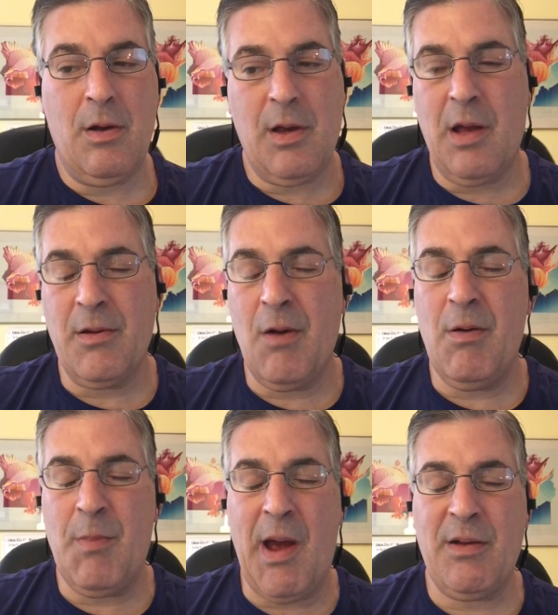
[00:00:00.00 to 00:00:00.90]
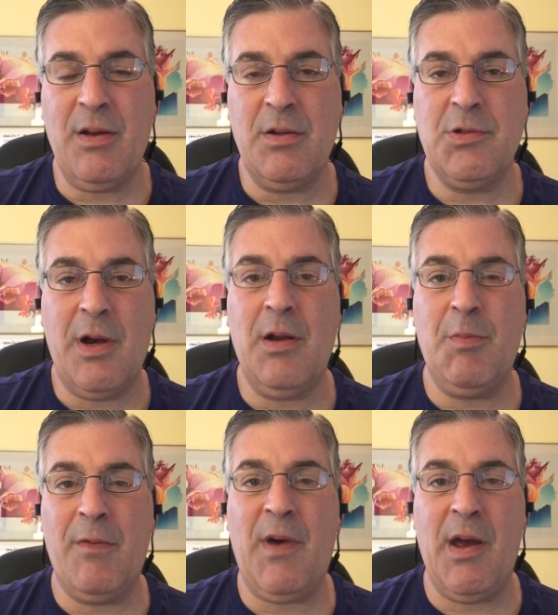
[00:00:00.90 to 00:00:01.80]
again, going back to trying to
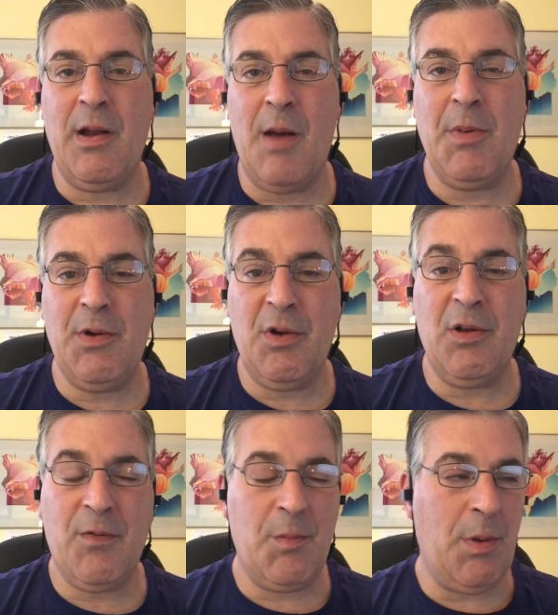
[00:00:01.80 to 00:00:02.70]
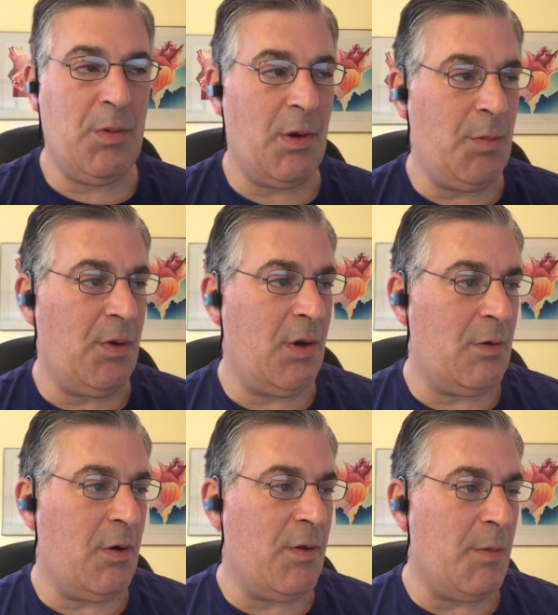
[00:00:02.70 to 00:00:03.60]
provide opportunities for people to build
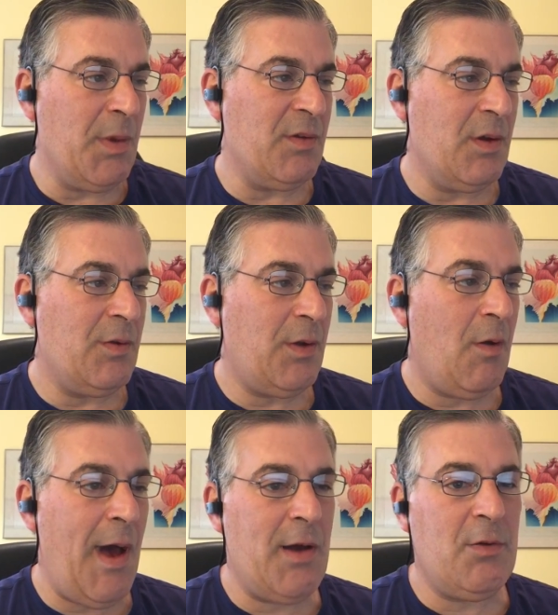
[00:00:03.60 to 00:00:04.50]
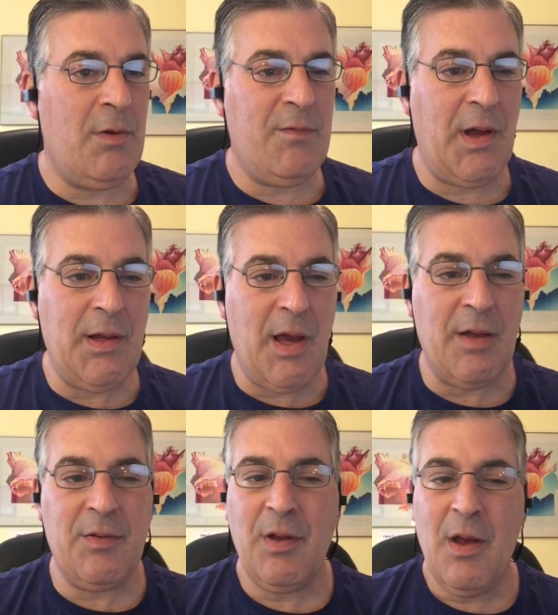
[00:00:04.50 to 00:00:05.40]
and grow their business. So, how to invite
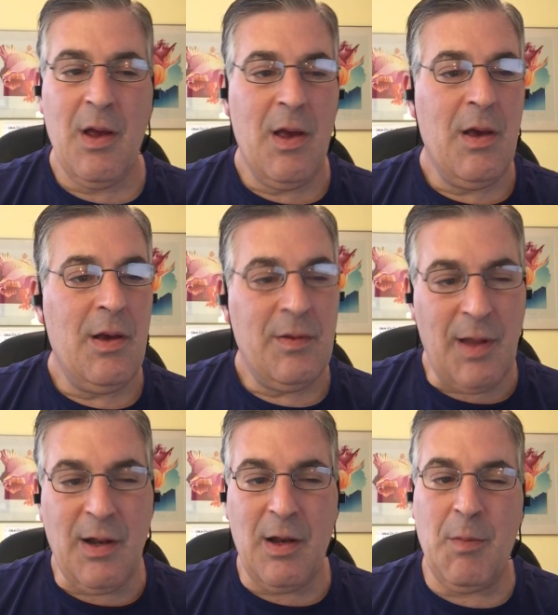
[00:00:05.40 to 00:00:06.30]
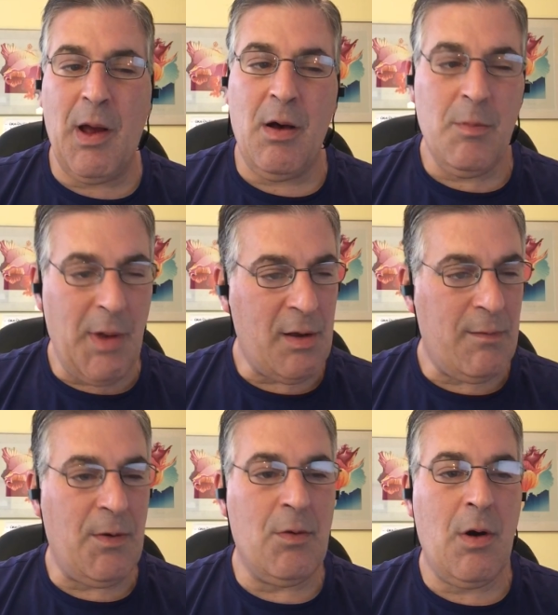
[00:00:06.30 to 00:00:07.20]
guests? Send an email, make a
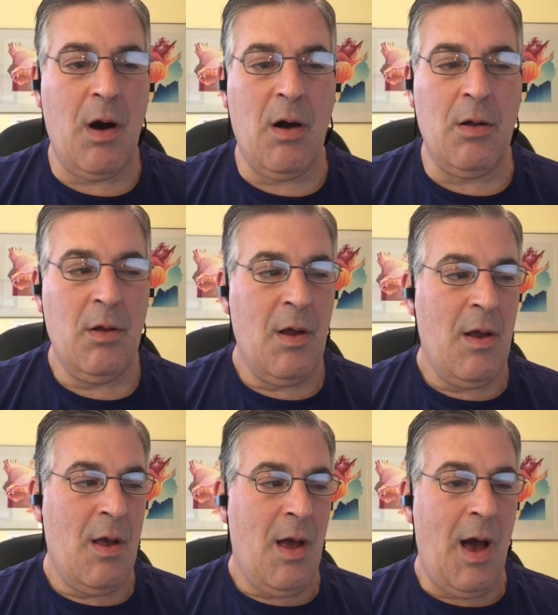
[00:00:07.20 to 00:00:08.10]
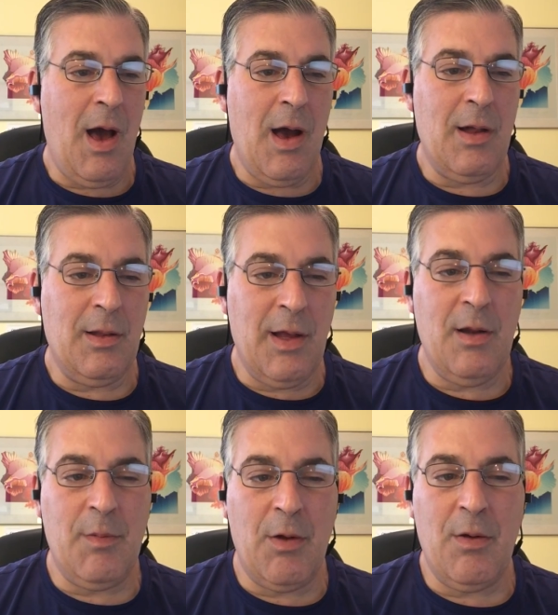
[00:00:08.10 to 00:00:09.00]
phone call. Let
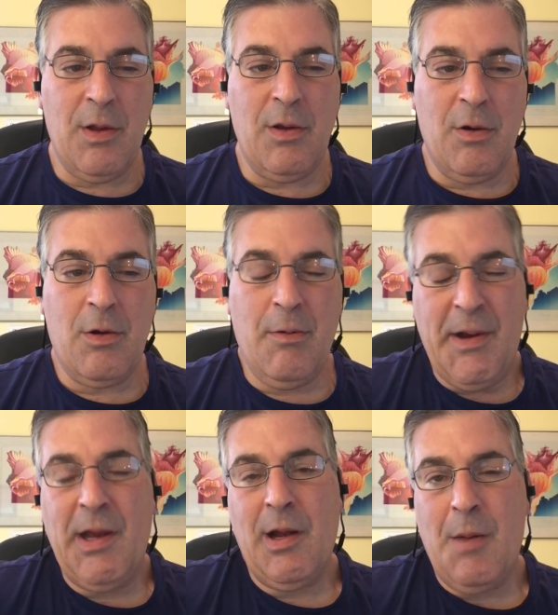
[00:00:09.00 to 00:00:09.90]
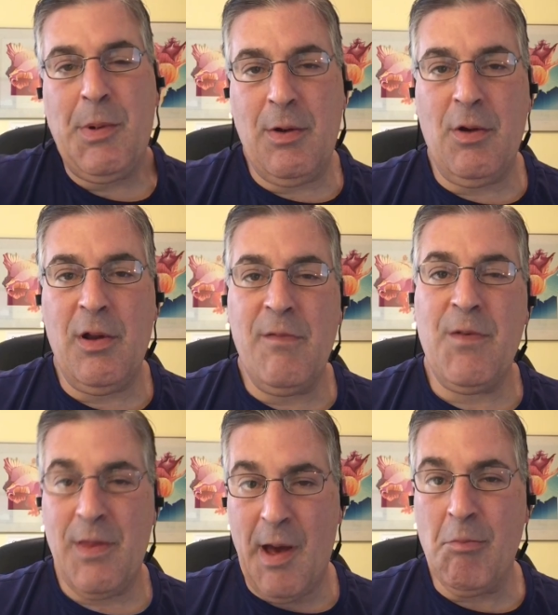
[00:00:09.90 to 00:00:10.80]
them know that you're creating an opportunity
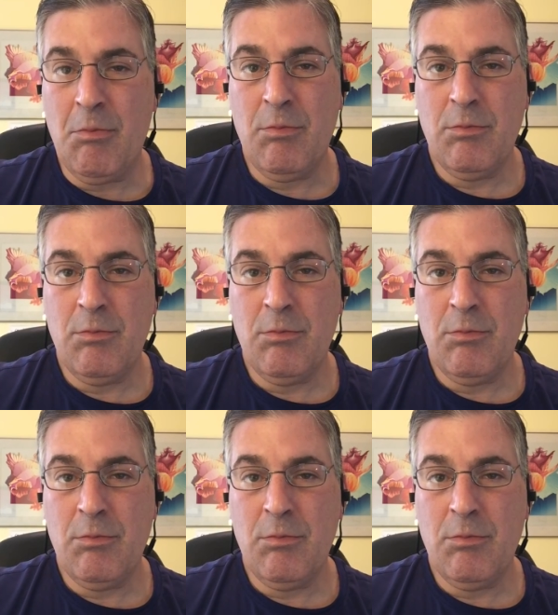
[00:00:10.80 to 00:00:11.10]
for them.